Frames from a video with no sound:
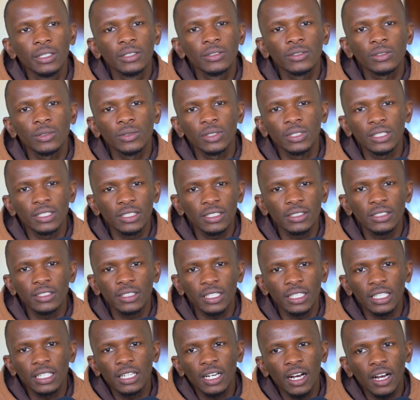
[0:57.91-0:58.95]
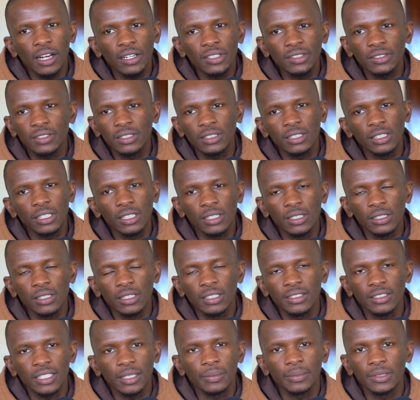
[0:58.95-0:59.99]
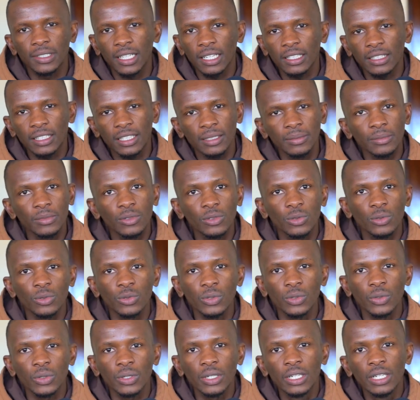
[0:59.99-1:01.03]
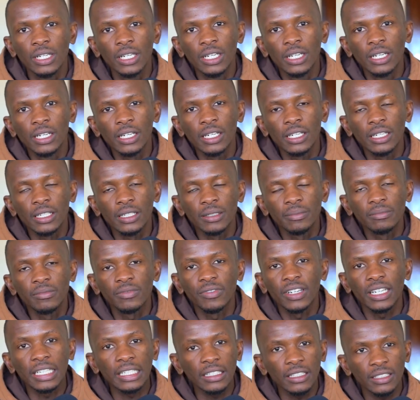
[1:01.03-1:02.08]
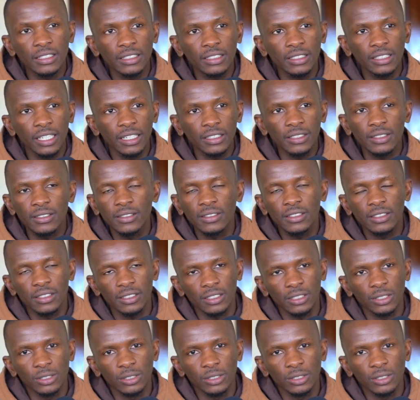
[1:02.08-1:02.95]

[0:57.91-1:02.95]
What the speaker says: So they just take cars and then they subject them to various tests,